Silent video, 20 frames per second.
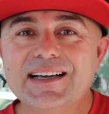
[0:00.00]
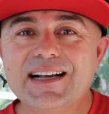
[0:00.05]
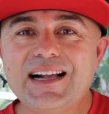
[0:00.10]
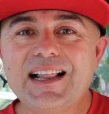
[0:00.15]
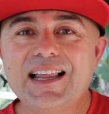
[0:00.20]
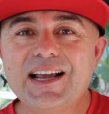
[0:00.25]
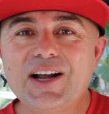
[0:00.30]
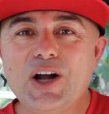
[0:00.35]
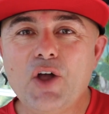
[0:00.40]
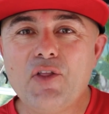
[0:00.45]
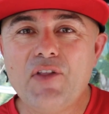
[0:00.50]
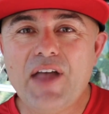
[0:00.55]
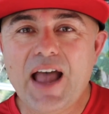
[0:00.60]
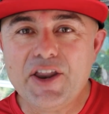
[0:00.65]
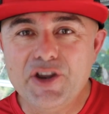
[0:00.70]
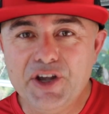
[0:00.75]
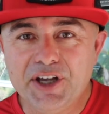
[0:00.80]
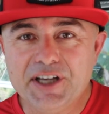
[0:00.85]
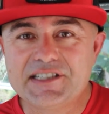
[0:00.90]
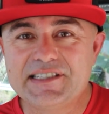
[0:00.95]
Click on that
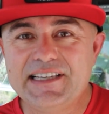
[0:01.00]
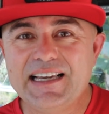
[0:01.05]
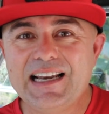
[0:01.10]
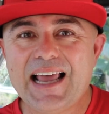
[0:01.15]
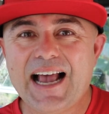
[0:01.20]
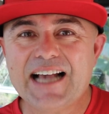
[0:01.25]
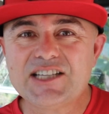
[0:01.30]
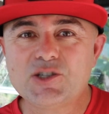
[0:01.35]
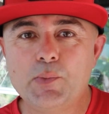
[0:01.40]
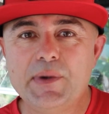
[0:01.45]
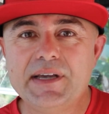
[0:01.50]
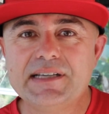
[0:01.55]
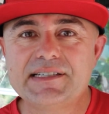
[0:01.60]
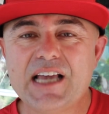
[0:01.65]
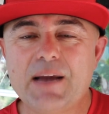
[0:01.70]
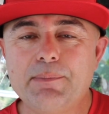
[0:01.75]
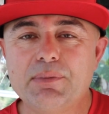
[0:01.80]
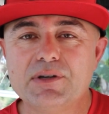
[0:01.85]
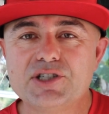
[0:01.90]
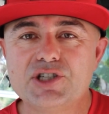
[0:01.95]
and you can see last week's
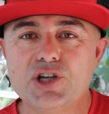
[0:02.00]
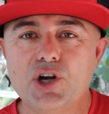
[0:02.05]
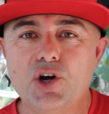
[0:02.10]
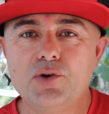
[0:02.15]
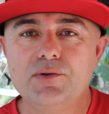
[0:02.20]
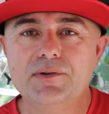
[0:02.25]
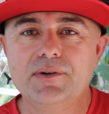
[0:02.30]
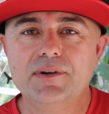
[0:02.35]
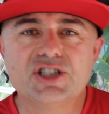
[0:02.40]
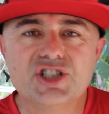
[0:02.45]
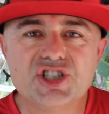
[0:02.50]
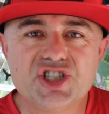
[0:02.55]
episode.